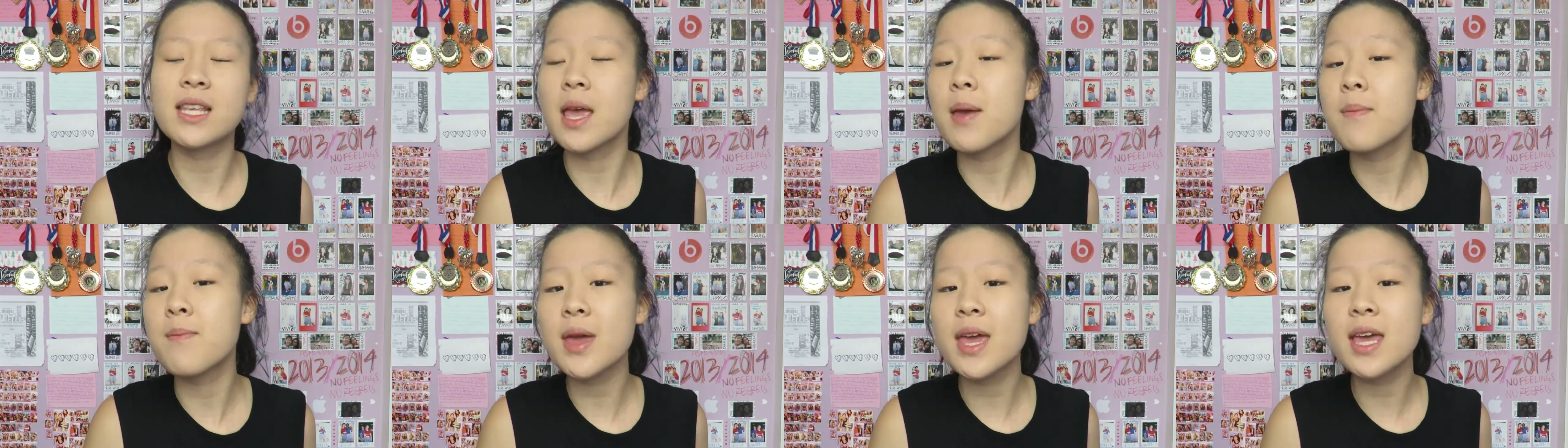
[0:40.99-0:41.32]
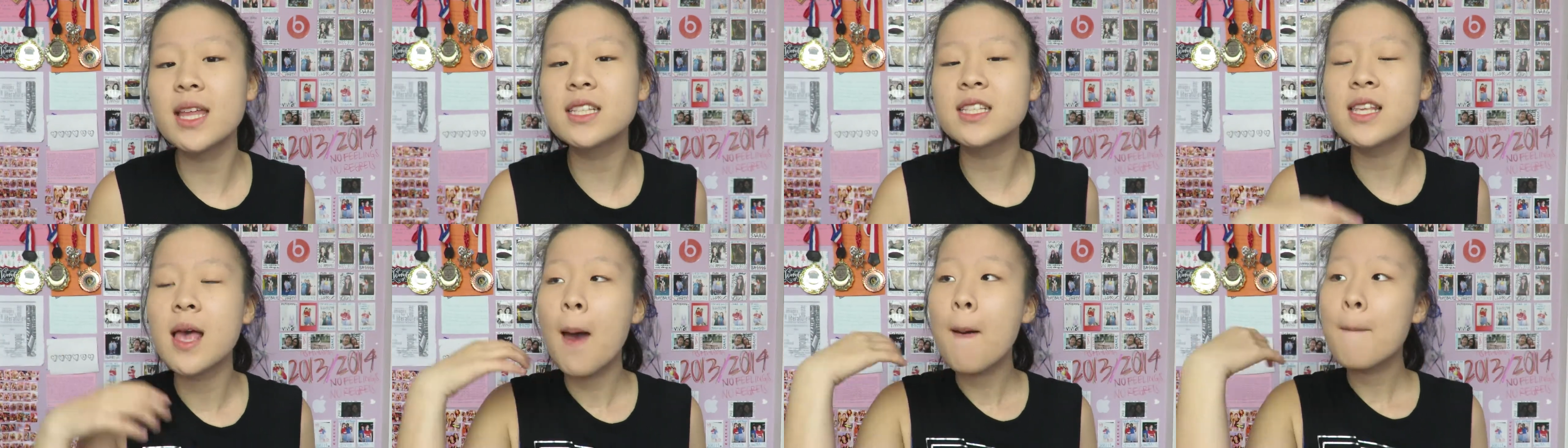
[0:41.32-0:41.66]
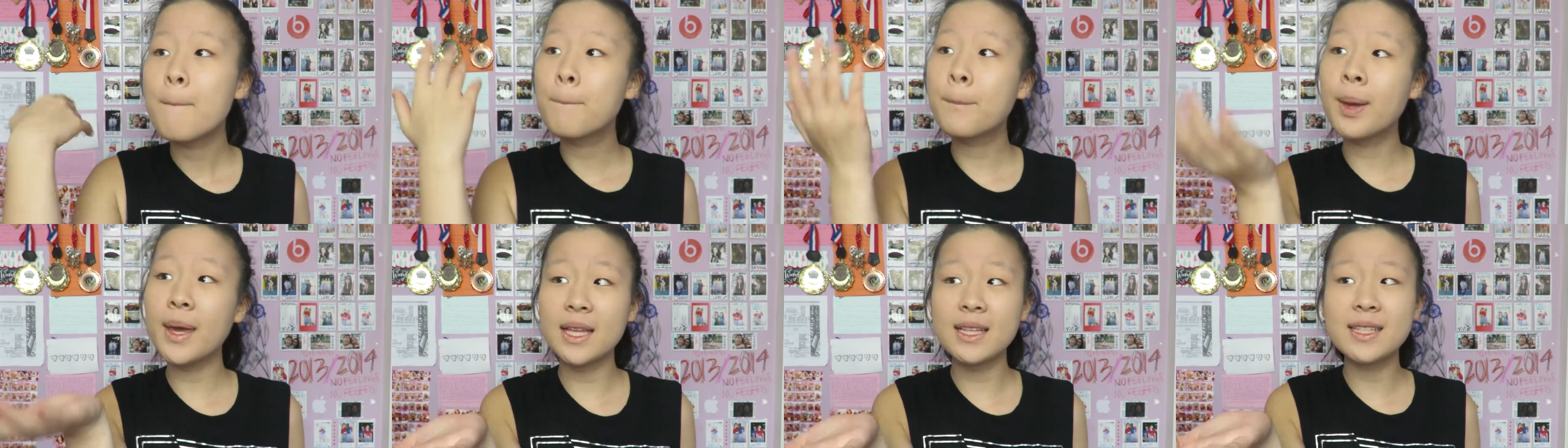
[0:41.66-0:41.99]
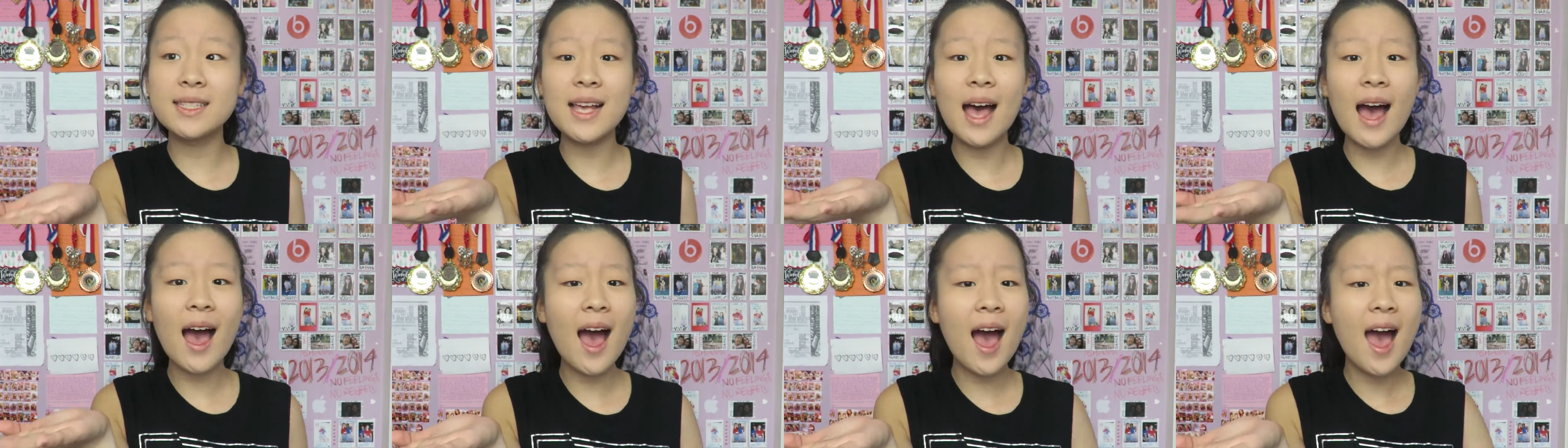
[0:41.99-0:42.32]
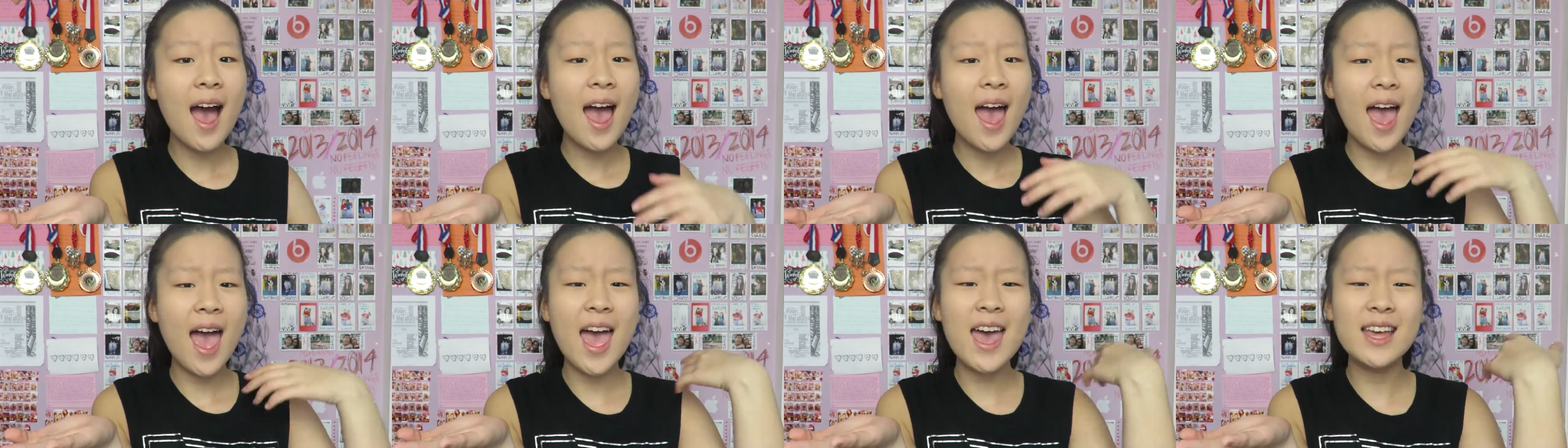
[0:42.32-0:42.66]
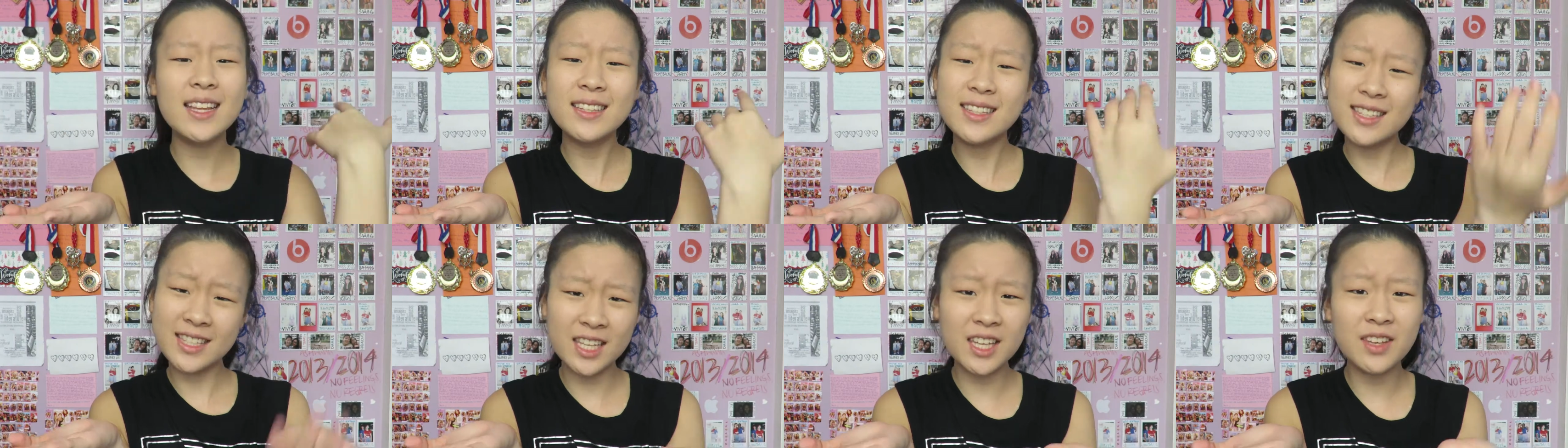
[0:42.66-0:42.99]
It means pizza
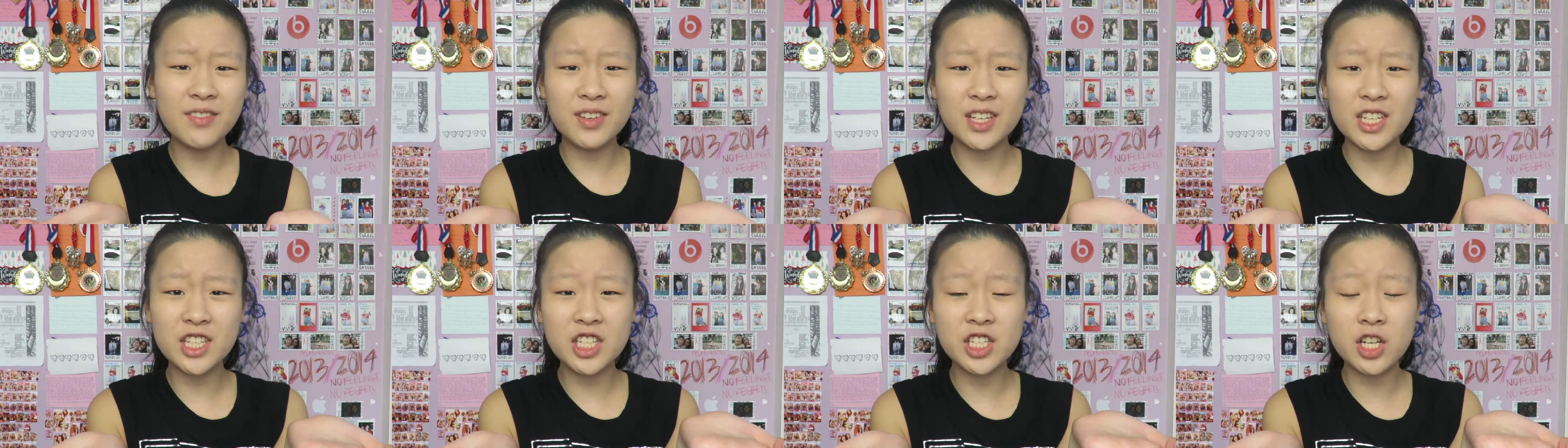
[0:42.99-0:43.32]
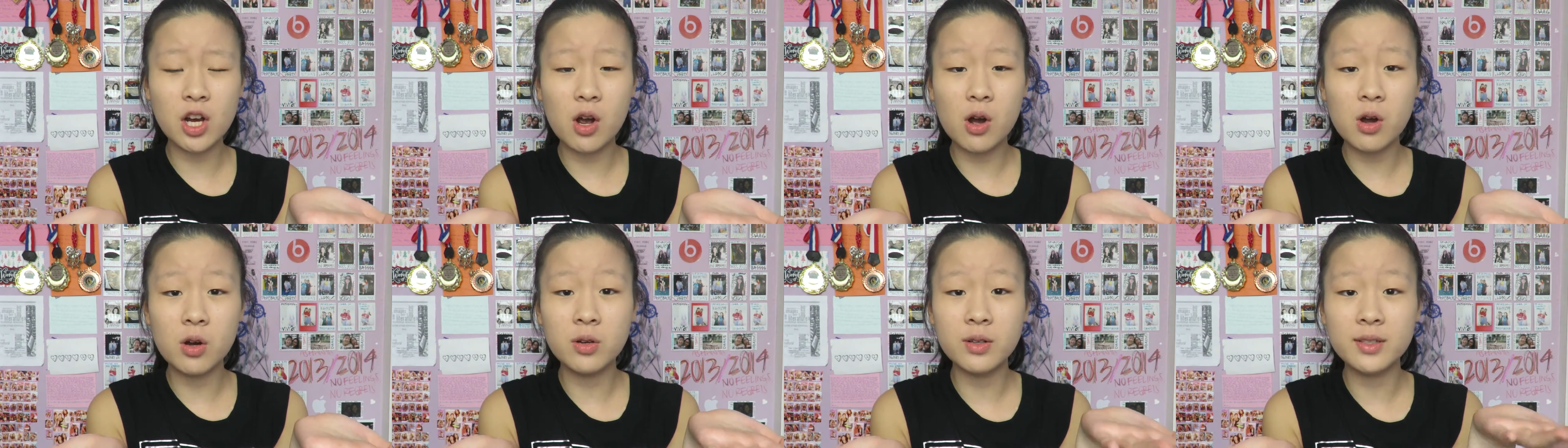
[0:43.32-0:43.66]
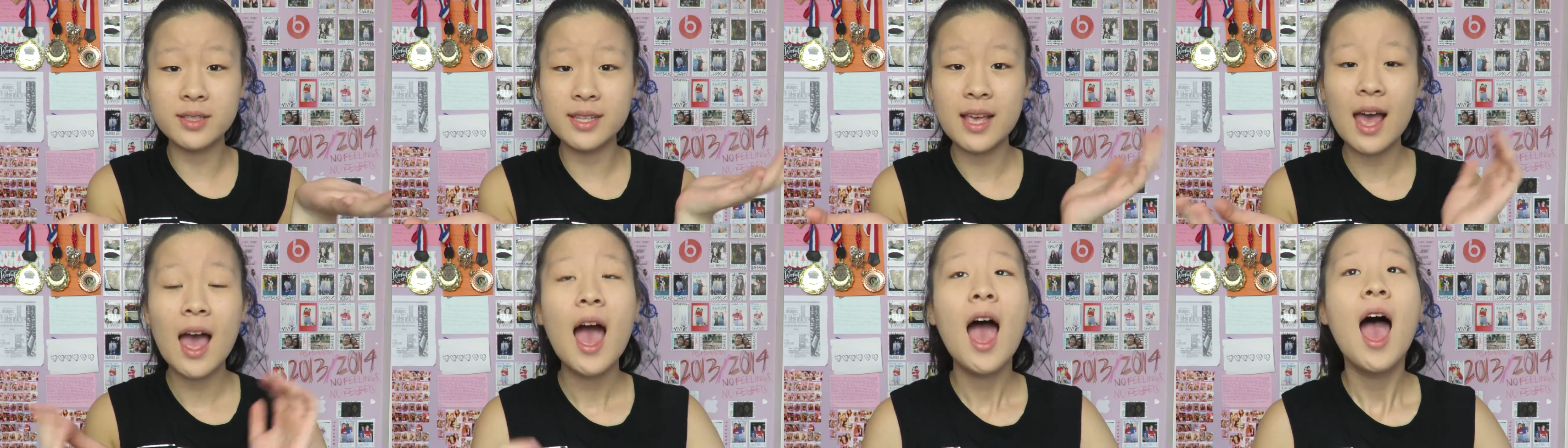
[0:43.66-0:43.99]
and TV shows.